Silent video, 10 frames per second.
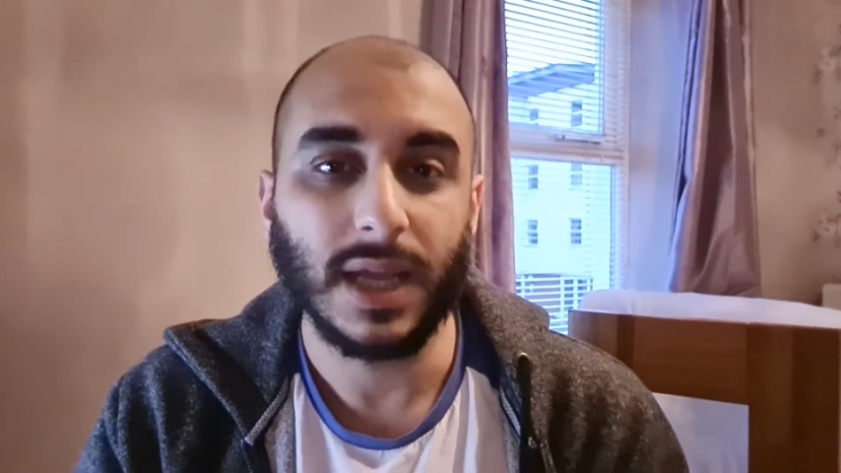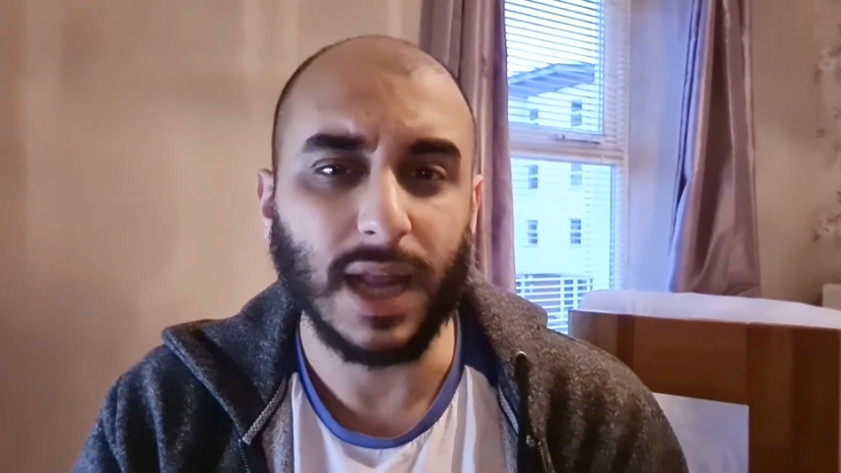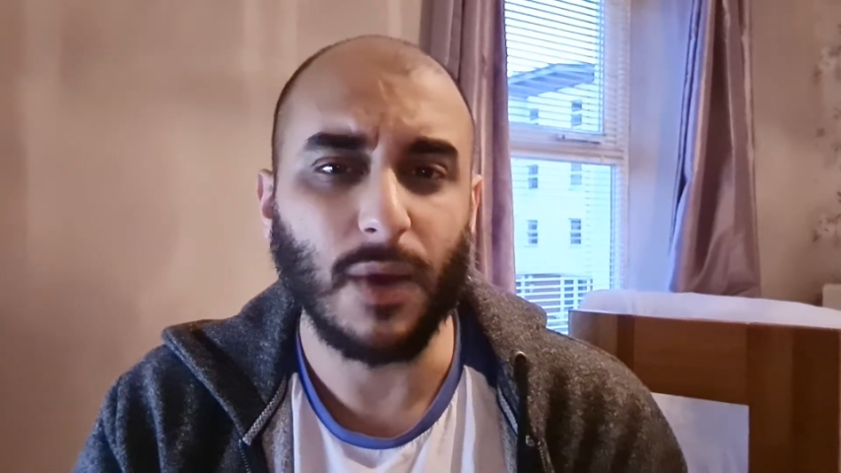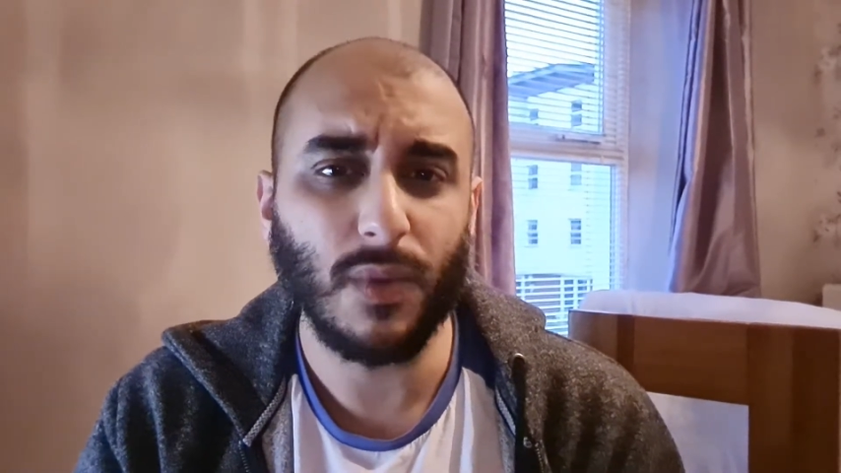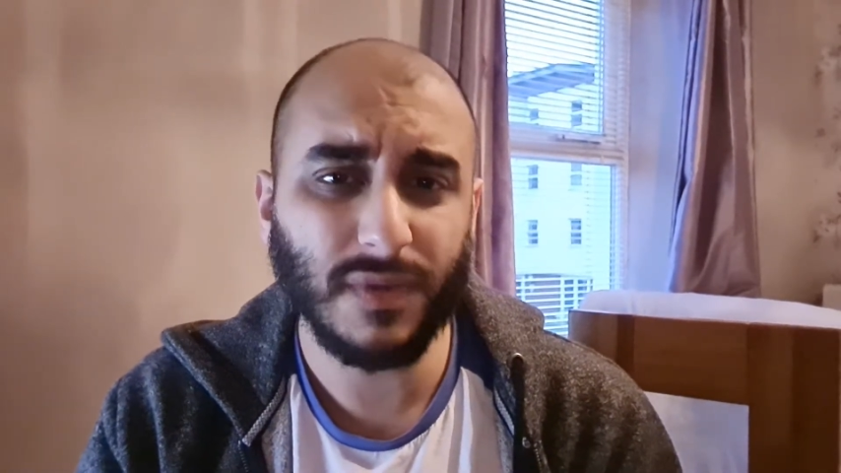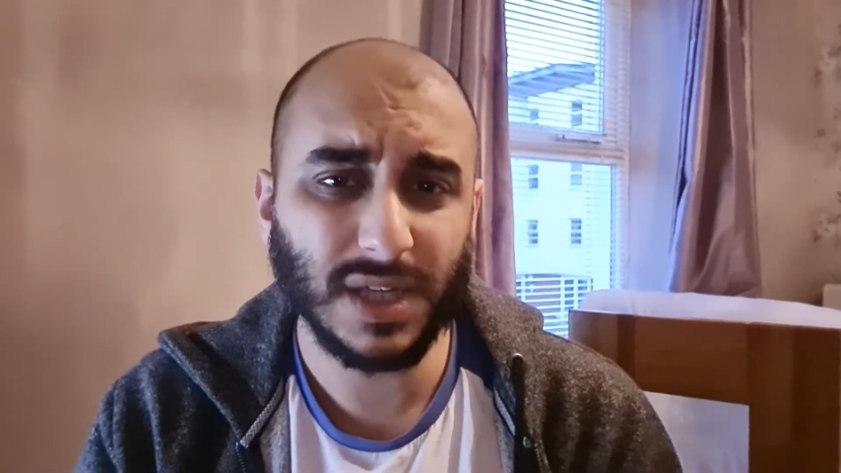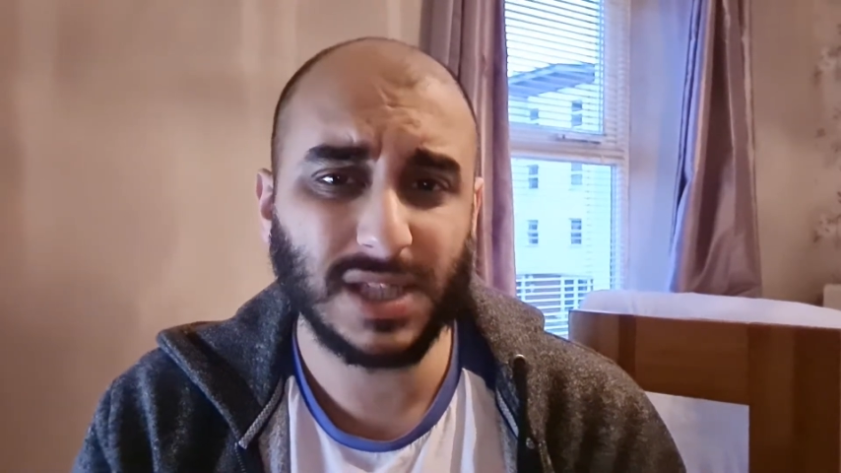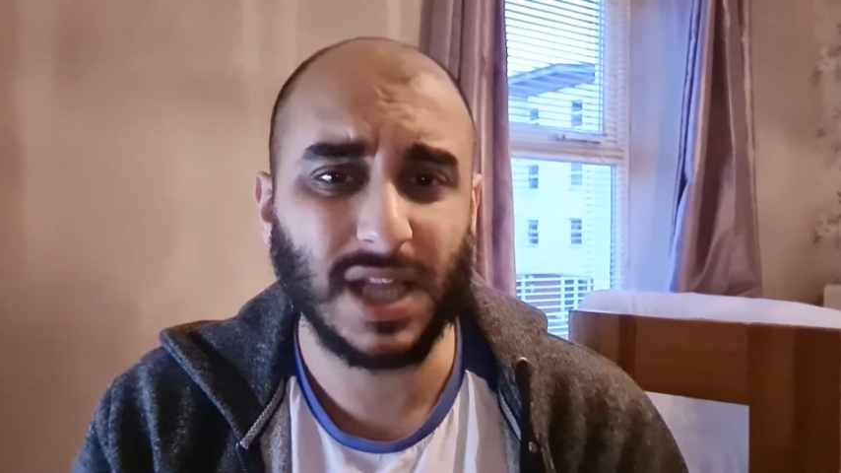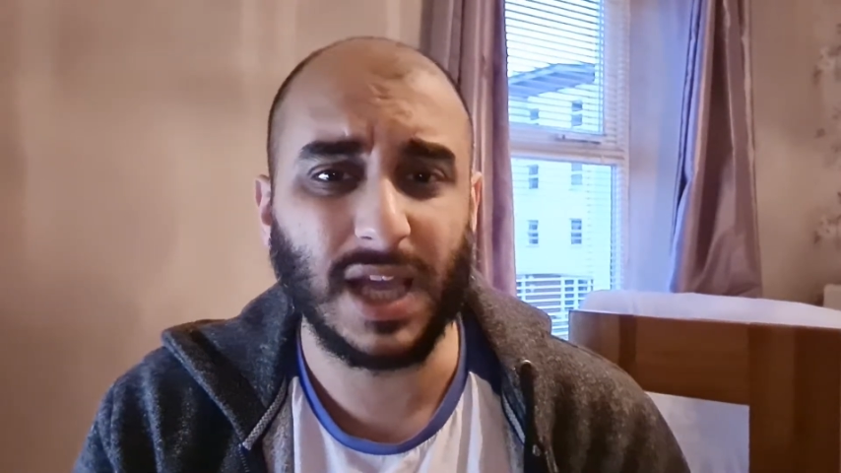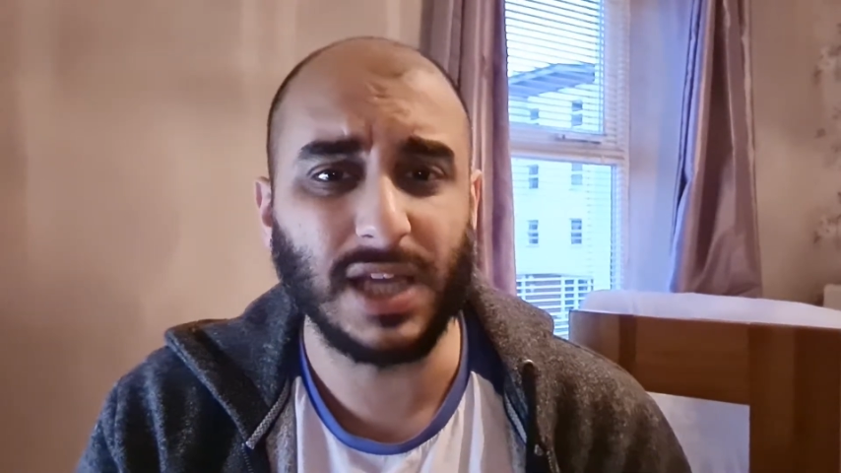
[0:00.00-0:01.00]
Now, with an
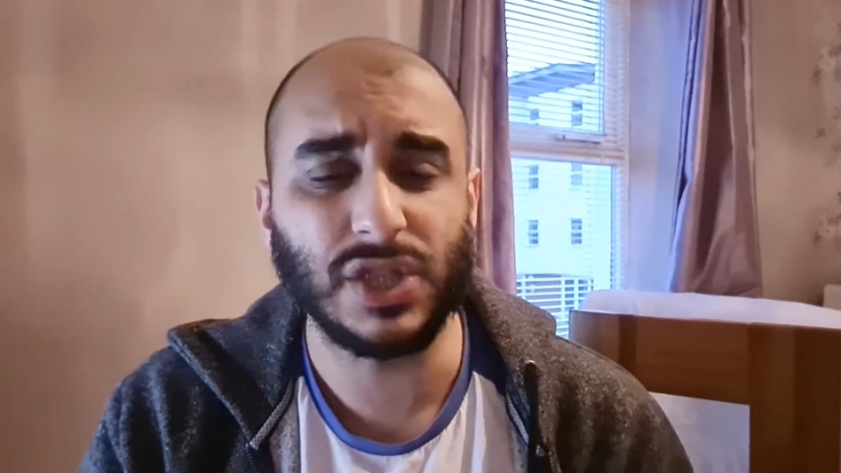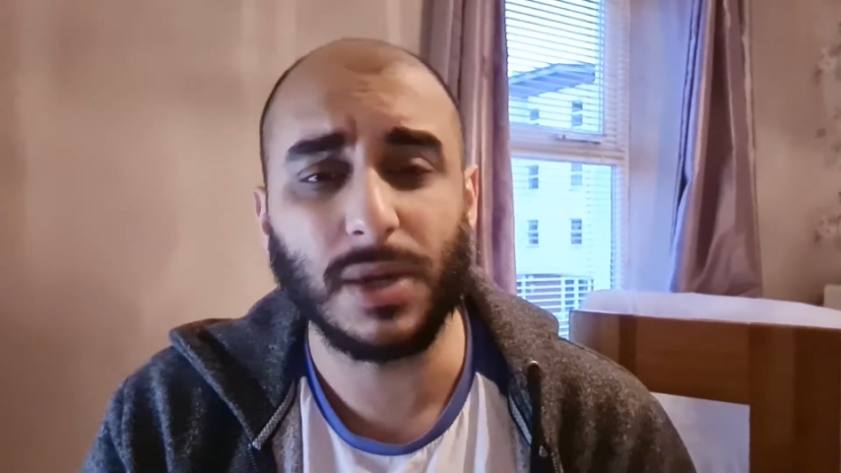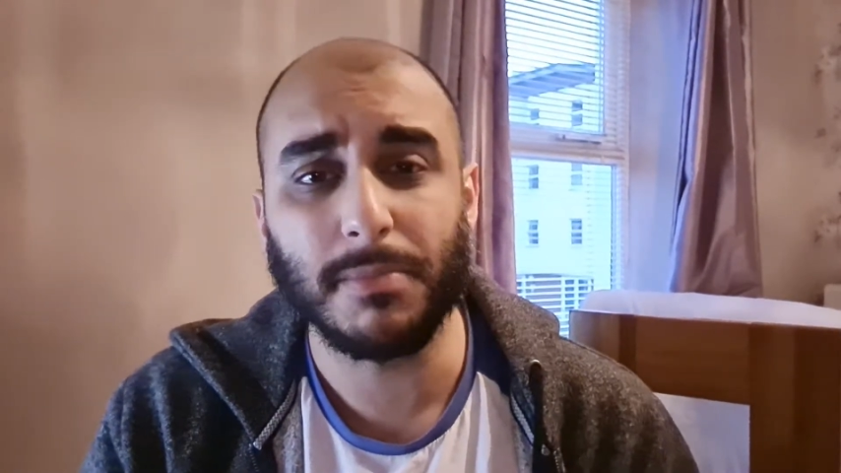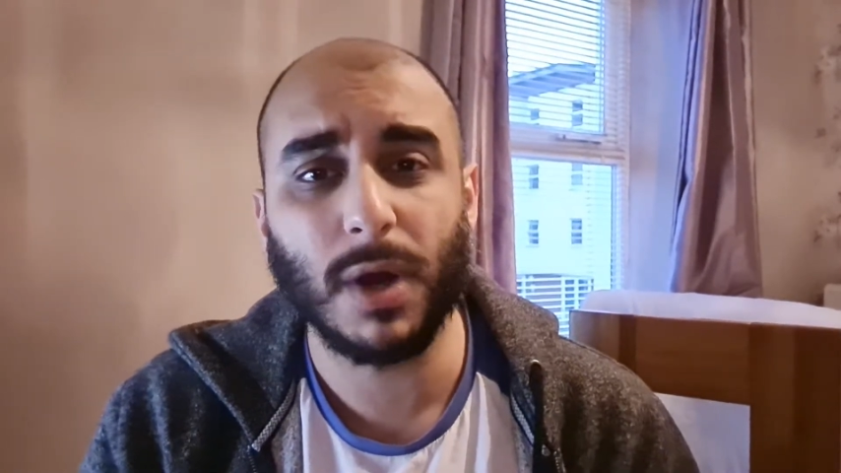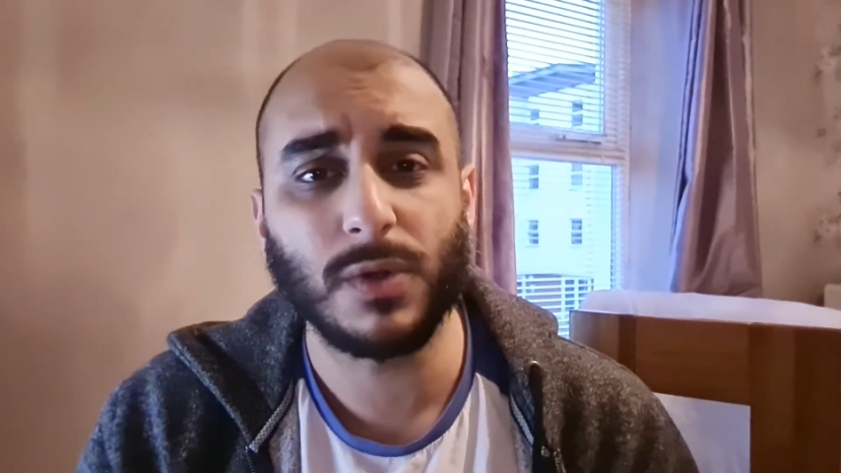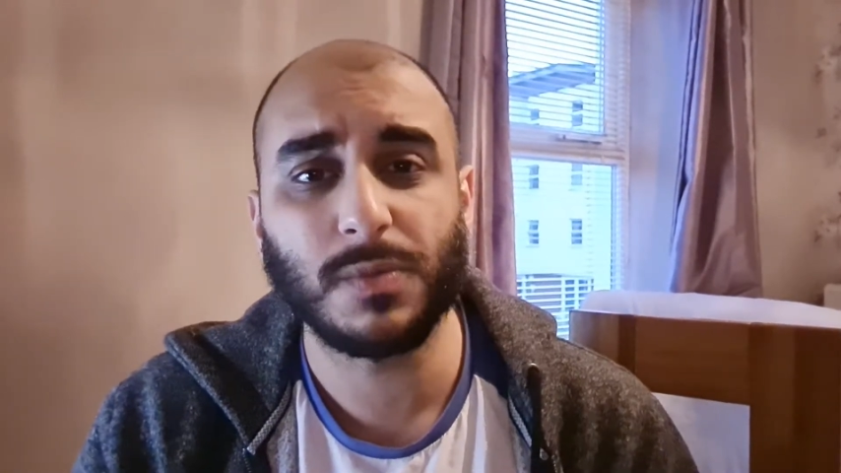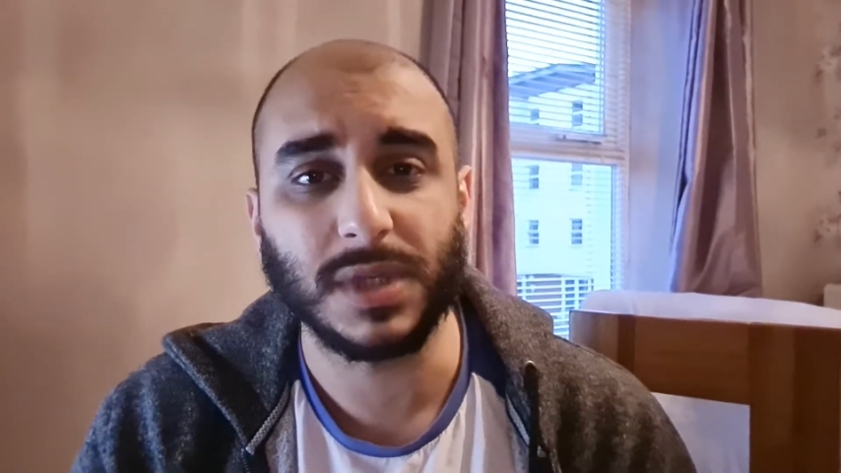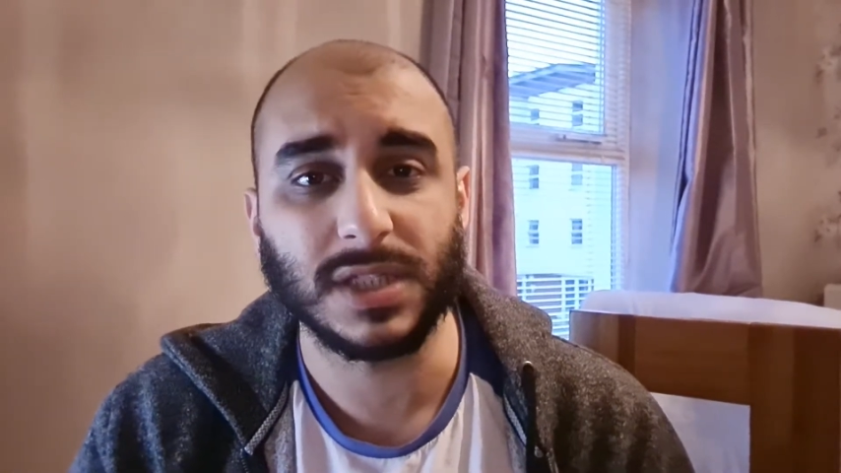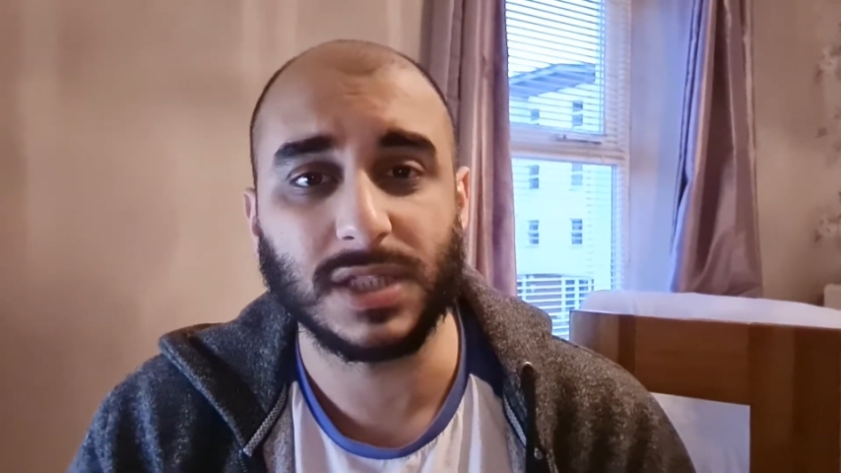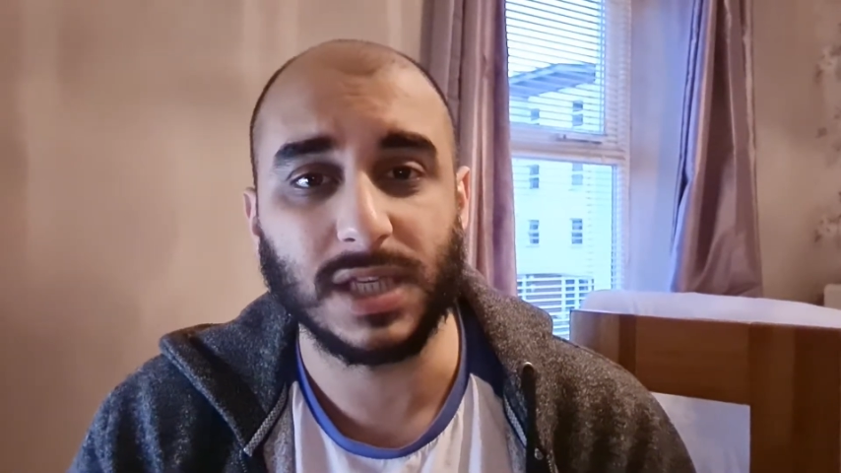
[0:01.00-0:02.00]
estate agent and most
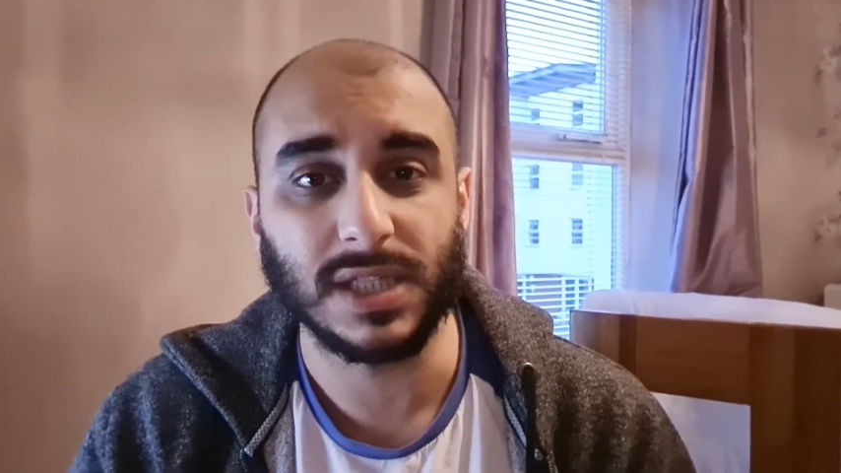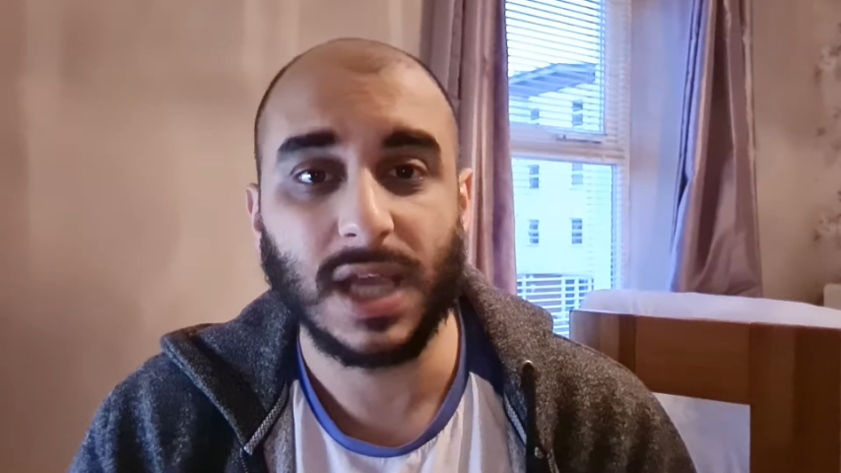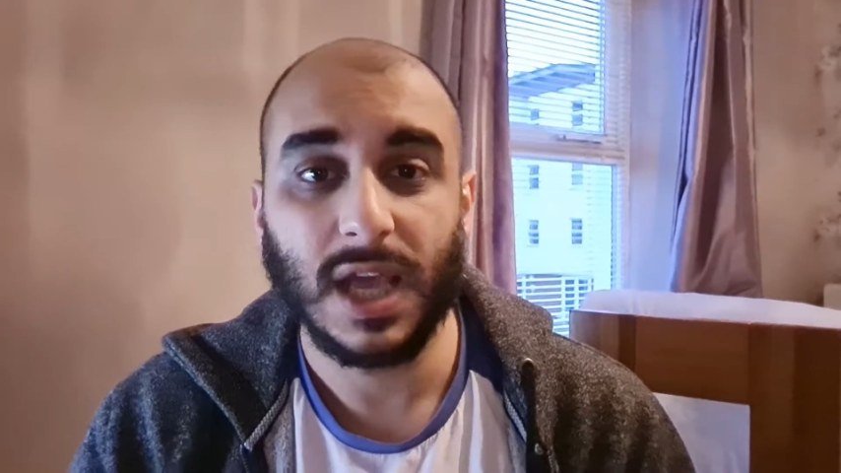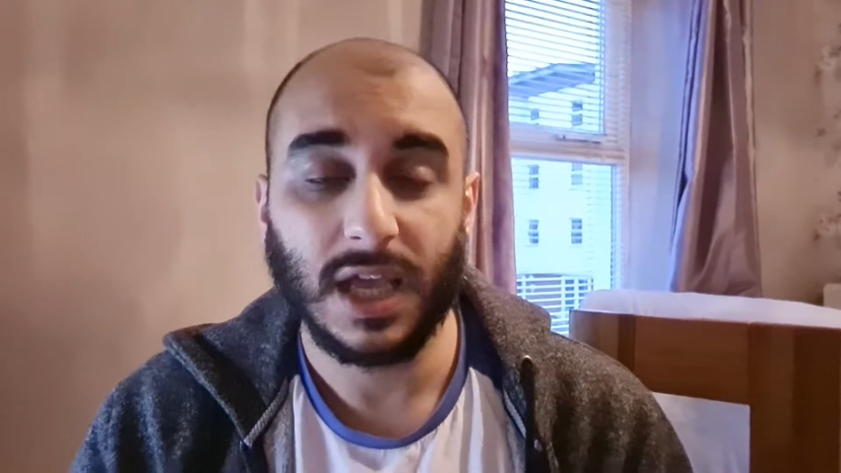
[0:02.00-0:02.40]
businesses,